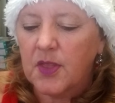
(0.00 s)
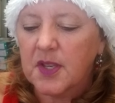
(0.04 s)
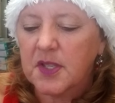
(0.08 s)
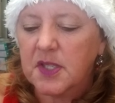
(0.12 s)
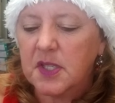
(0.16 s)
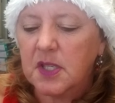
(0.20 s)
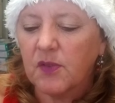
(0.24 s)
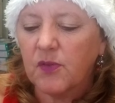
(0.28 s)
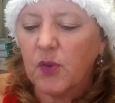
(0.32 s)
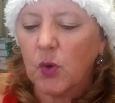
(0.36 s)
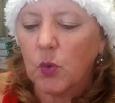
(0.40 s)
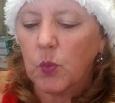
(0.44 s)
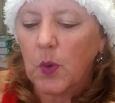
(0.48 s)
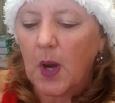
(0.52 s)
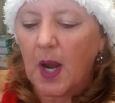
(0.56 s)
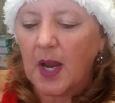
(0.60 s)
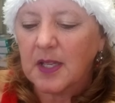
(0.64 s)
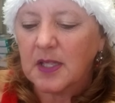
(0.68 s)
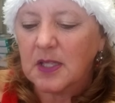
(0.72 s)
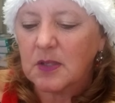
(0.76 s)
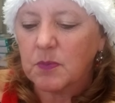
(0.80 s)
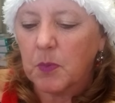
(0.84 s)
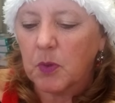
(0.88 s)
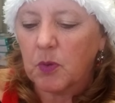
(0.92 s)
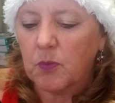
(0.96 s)
civil
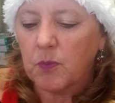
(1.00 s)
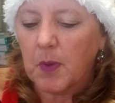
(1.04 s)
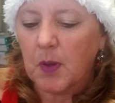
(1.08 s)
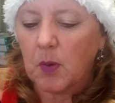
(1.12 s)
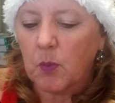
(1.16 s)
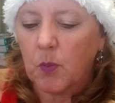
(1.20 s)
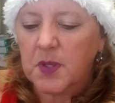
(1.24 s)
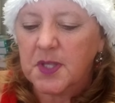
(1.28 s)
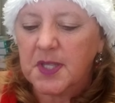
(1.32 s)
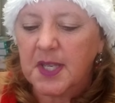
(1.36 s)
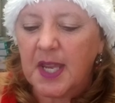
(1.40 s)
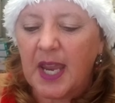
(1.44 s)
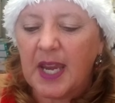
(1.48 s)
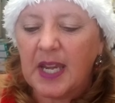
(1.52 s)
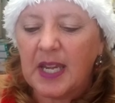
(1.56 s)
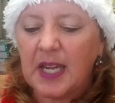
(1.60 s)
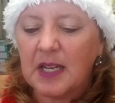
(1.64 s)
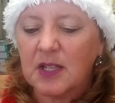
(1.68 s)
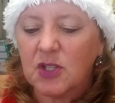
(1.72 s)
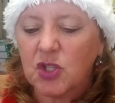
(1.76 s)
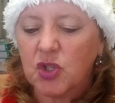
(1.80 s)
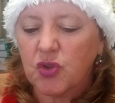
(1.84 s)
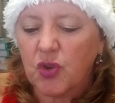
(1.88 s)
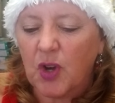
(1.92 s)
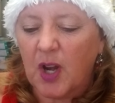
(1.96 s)
rights movement was
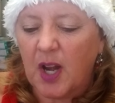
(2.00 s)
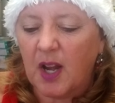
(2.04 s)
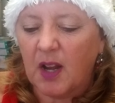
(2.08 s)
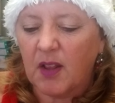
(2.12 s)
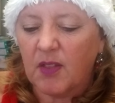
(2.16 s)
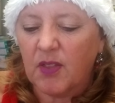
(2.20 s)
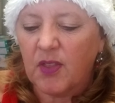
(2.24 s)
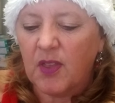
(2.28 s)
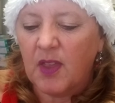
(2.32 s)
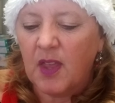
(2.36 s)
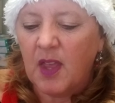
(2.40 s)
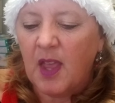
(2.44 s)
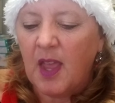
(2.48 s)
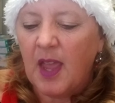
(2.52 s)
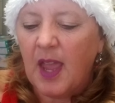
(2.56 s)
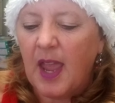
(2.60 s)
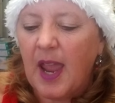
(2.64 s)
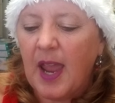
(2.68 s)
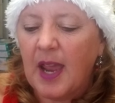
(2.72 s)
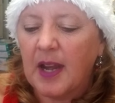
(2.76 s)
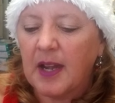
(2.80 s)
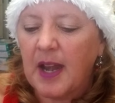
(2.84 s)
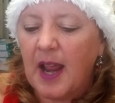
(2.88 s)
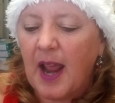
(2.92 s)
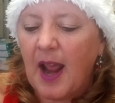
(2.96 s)
gaining strength,
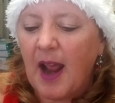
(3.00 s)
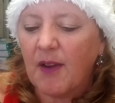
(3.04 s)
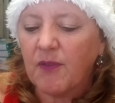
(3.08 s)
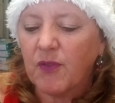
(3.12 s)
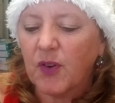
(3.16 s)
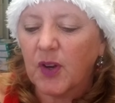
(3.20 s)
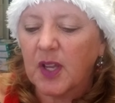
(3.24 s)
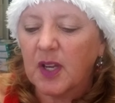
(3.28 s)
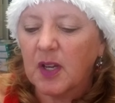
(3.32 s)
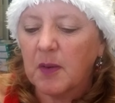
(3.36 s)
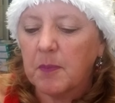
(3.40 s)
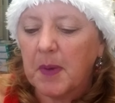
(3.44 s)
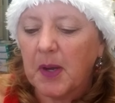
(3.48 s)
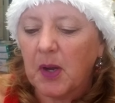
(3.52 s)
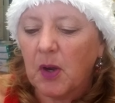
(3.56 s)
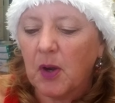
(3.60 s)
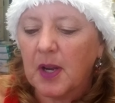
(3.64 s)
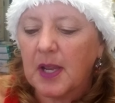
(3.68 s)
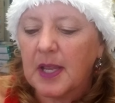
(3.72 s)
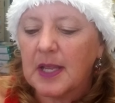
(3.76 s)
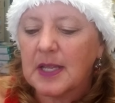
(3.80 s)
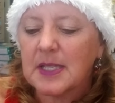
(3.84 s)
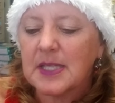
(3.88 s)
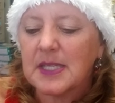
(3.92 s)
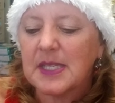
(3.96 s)
and African
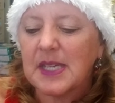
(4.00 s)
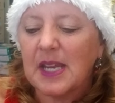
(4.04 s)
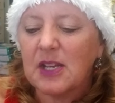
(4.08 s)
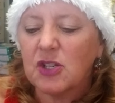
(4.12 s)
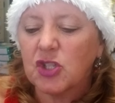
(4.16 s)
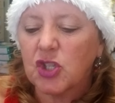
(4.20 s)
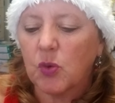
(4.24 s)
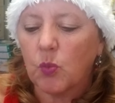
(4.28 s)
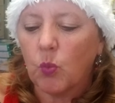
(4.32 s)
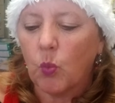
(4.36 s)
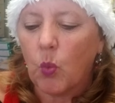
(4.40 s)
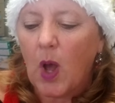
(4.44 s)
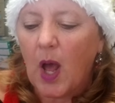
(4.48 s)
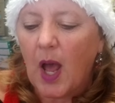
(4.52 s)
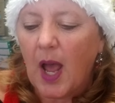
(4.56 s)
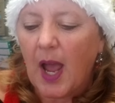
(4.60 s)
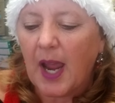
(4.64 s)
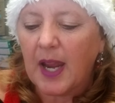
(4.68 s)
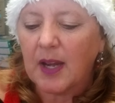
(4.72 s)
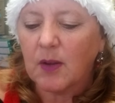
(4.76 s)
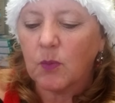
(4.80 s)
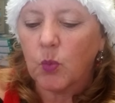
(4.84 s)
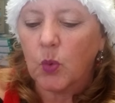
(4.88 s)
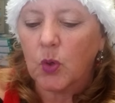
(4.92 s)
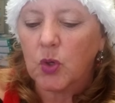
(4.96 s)
Americans
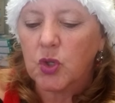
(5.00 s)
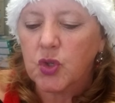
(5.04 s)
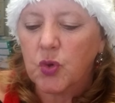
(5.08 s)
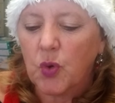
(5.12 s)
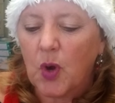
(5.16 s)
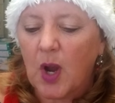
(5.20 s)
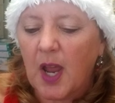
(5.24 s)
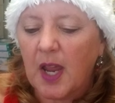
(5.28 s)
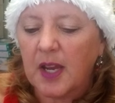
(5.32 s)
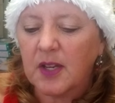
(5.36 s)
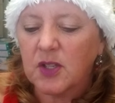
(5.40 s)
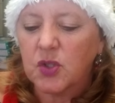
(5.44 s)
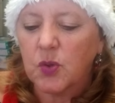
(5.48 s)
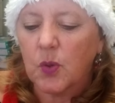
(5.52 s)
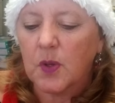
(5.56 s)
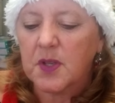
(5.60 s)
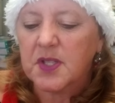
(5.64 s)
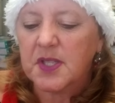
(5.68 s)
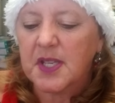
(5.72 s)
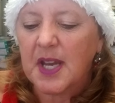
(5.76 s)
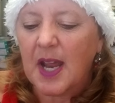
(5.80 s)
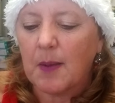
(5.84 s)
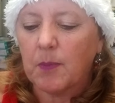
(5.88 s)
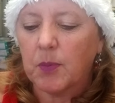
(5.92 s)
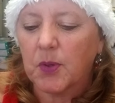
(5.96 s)
nationwide were trying to
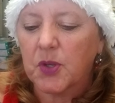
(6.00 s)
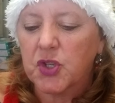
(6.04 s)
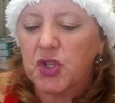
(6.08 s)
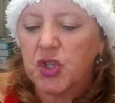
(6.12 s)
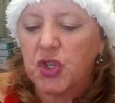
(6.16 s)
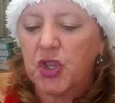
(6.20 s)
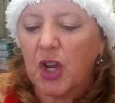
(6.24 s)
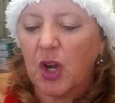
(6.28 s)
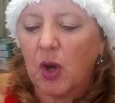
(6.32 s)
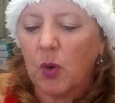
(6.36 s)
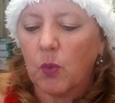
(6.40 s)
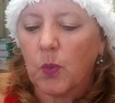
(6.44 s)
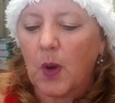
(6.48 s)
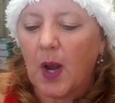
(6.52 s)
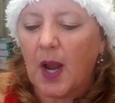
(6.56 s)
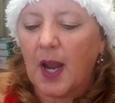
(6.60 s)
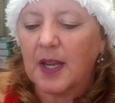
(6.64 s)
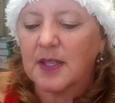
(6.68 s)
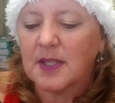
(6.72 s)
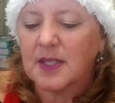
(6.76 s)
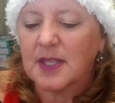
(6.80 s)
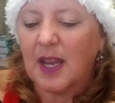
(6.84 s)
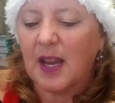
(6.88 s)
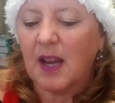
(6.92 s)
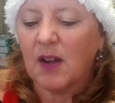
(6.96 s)
establish their
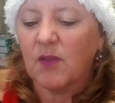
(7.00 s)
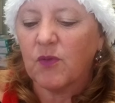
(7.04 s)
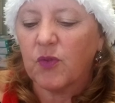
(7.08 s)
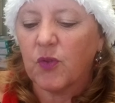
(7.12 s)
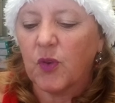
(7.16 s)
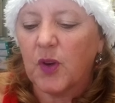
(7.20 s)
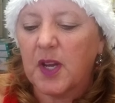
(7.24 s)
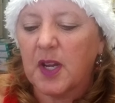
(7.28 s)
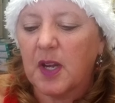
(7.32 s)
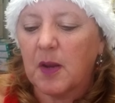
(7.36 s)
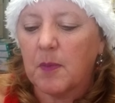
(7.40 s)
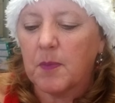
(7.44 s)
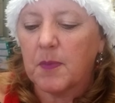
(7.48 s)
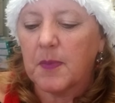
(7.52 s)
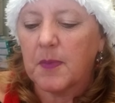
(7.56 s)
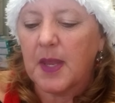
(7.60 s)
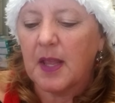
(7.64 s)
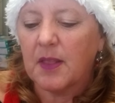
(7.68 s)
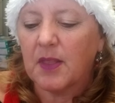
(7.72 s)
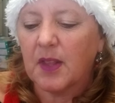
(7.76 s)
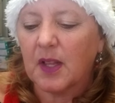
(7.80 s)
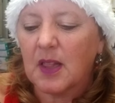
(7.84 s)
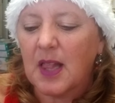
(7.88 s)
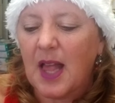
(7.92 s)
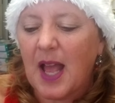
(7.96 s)
rights and freedom
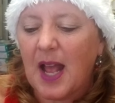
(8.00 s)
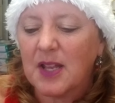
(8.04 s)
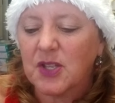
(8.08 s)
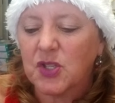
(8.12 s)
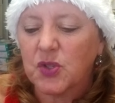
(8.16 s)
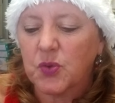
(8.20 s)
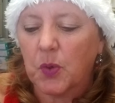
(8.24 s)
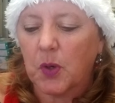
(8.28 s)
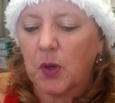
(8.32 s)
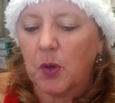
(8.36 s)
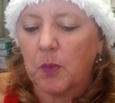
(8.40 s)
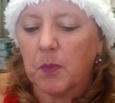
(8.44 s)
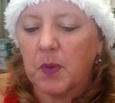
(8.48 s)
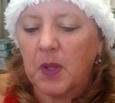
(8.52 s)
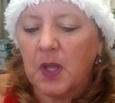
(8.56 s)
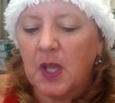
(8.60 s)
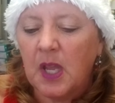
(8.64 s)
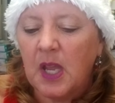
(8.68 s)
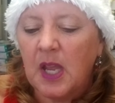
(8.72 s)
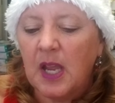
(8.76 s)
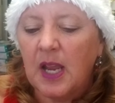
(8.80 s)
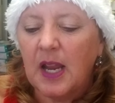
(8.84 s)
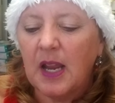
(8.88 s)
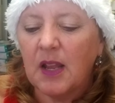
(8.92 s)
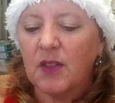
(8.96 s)
in the classroom,
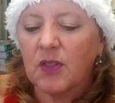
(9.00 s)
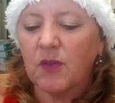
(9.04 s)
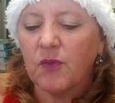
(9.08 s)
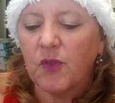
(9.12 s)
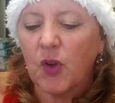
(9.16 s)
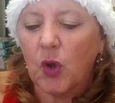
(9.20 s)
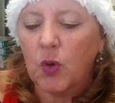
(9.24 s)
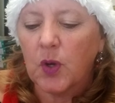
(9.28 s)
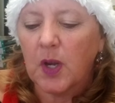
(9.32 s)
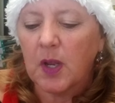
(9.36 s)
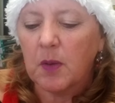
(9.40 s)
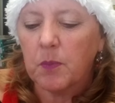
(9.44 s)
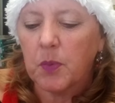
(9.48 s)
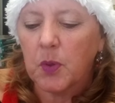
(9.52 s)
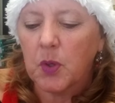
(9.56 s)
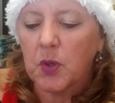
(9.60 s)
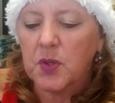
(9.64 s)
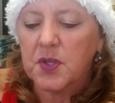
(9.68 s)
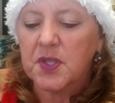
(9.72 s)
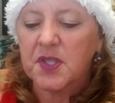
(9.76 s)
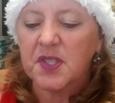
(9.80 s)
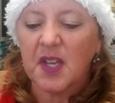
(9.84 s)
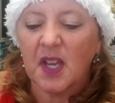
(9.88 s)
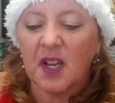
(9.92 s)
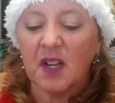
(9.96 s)
in the voting
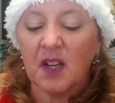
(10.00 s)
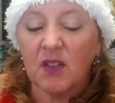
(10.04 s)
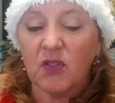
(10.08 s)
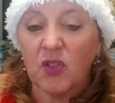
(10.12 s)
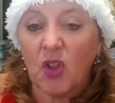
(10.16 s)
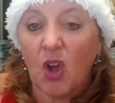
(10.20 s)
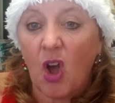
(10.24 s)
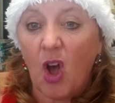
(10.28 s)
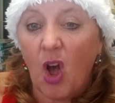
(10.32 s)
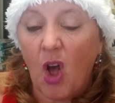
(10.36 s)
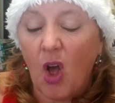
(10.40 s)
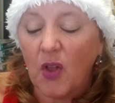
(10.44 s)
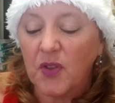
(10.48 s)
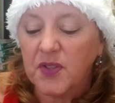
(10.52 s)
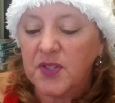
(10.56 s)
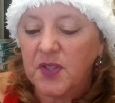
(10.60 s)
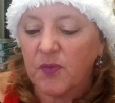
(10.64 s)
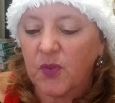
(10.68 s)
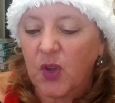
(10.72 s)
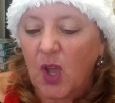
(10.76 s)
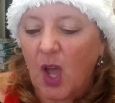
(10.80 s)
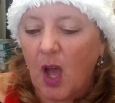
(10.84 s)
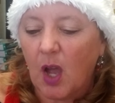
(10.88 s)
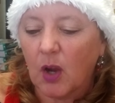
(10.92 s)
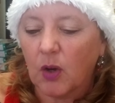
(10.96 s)
booths, and in the halls
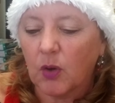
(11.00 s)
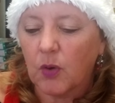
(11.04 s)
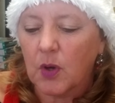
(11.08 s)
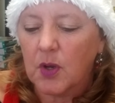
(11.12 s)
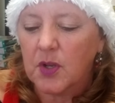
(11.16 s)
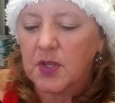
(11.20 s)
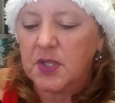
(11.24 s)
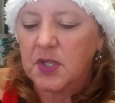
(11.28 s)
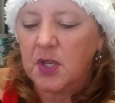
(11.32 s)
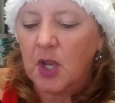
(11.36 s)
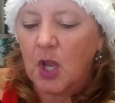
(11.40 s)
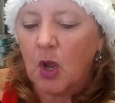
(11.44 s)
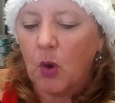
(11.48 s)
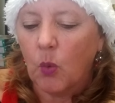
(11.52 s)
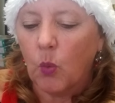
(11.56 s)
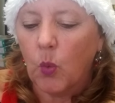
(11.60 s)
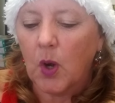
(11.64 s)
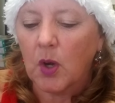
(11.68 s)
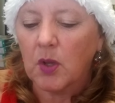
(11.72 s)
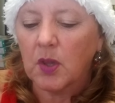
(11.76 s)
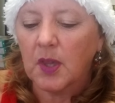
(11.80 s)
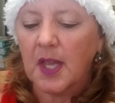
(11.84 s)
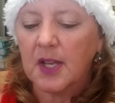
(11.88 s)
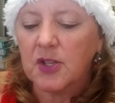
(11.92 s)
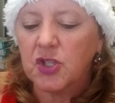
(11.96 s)
of Congress,
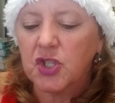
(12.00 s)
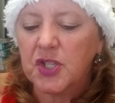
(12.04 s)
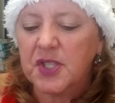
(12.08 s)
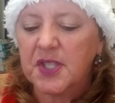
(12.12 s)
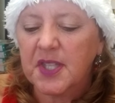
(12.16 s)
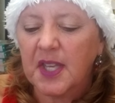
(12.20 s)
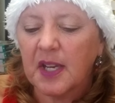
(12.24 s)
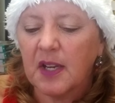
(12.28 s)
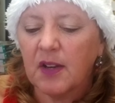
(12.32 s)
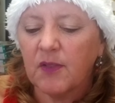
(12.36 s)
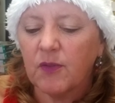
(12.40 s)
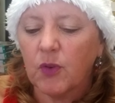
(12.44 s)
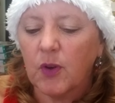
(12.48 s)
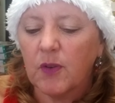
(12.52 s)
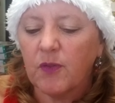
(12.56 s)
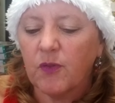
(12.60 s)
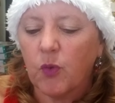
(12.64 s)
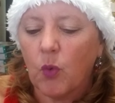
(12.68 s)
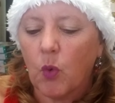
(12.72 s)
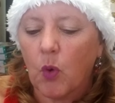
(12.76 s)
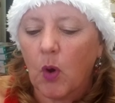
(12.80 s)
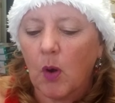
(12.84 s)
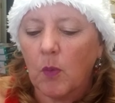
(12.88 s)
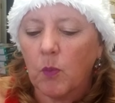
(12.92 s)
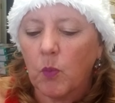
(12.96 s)
where legislative
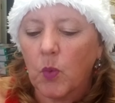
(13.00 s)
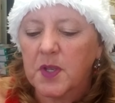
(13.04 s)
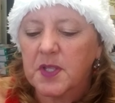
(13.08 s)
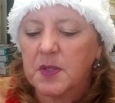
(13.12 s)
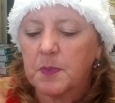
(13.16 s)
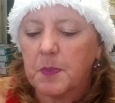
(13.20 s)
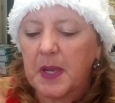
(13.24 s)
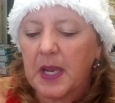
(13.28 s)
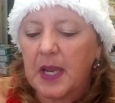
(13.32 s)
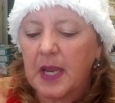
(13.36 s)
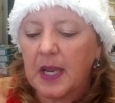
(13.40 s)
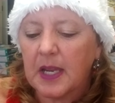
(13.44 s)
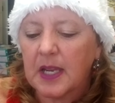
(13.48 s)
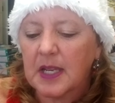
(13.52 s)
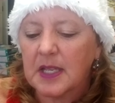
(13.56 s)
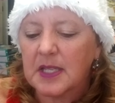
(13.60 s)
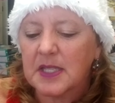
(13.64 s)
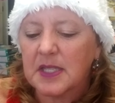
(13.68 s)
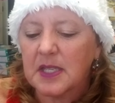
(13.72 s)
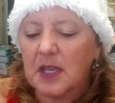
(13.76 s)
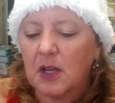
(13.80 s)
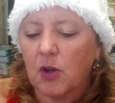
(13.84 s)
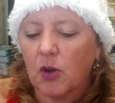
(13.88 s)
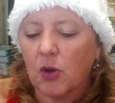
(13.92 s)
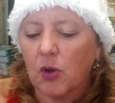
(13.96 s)
reform was being
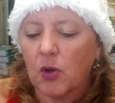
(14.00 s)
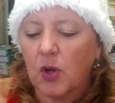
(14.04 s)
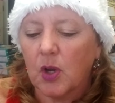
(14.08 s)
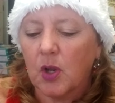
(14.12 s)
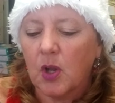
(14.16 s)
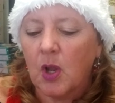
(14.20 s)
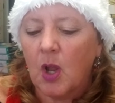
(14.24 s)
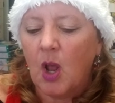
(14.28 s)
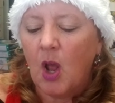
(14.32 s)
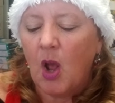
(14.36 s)
considered.